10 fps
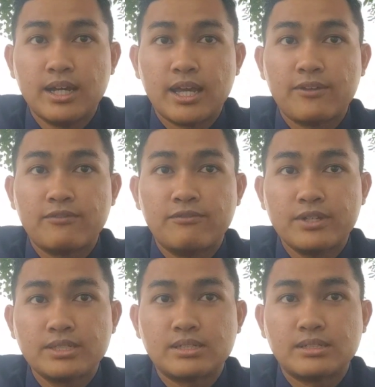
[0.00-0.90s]
If
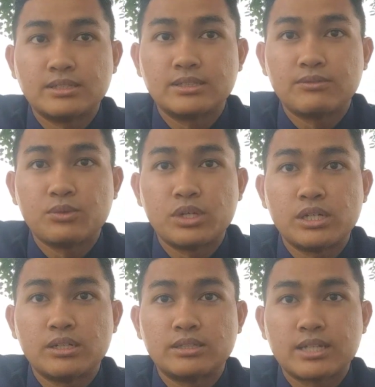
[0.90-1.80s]
visitors
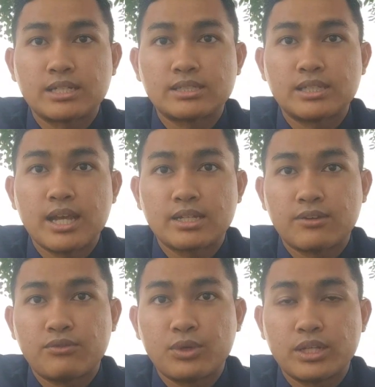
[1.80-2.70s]
were tested
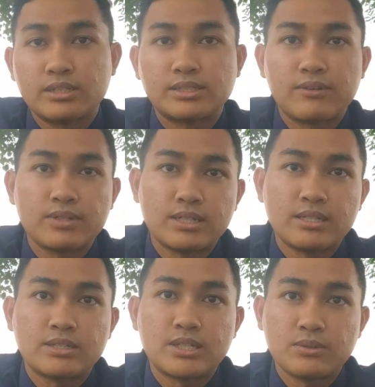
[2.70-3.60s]
negative within
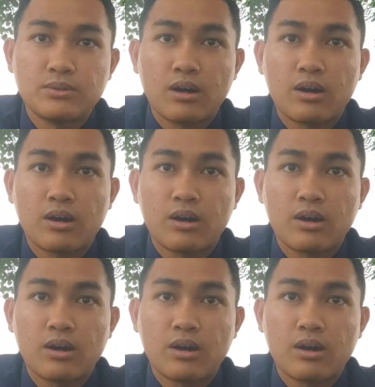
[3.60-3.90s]
72